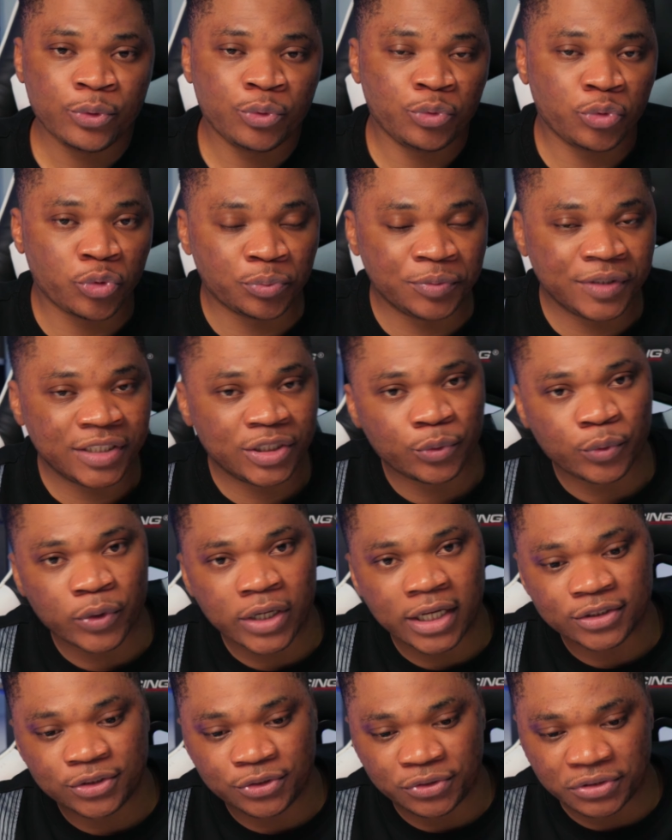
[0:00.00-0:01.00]
will be the
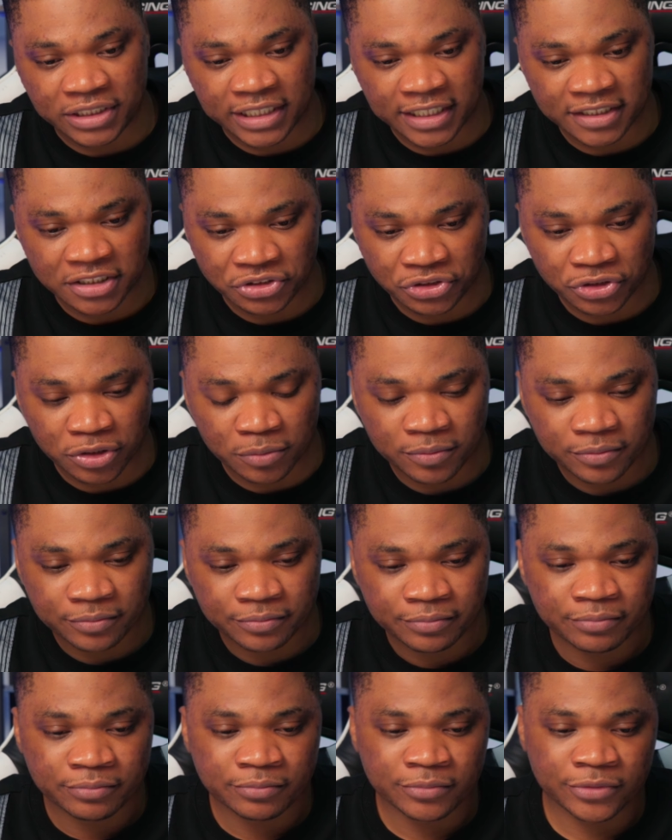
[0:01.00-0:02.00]
one to get the job.
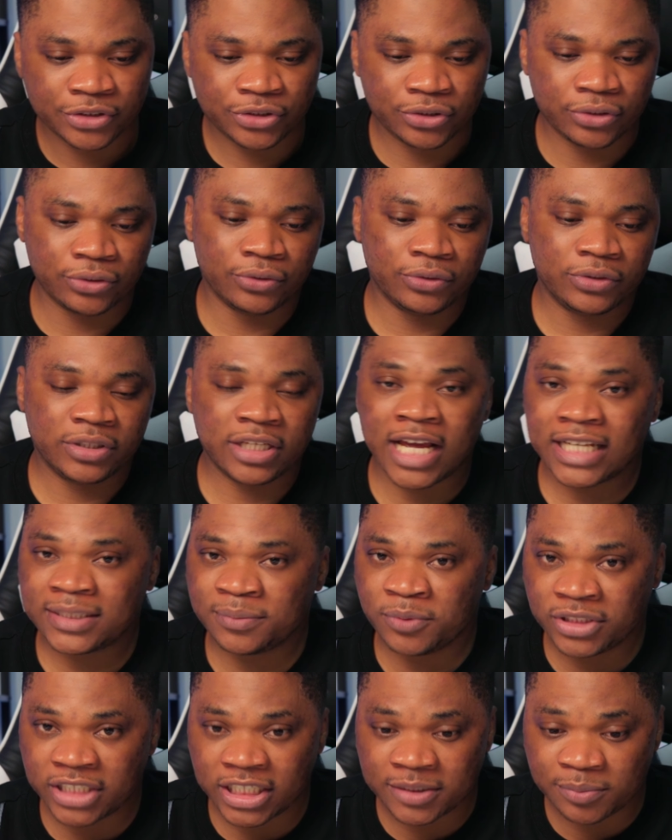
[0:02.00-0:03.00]
So try as
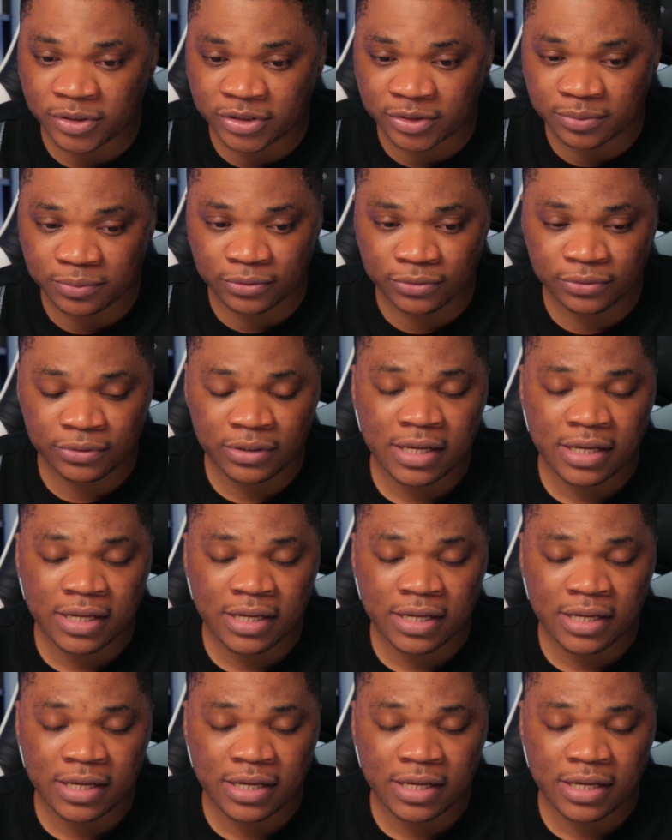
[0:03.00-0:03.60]
much as possible